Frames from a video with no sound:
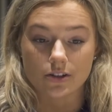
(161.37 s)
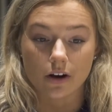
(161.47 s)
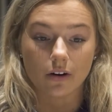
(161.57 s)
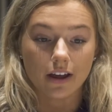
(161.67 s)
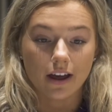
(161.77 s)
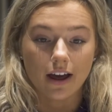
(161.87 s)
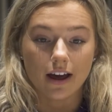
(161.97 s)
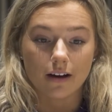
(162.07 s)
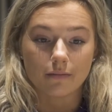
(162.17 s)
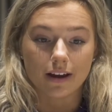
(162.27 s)
So
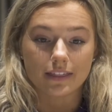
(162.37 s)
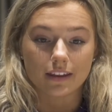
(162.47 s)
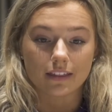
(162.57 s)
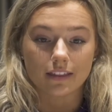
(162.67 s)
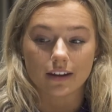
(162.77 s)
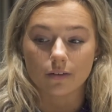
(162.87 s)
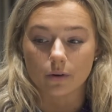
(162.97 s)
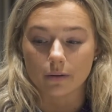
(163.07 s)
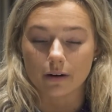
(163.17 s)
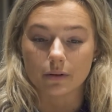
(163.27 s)
um, I think that
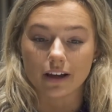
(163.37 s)
we were able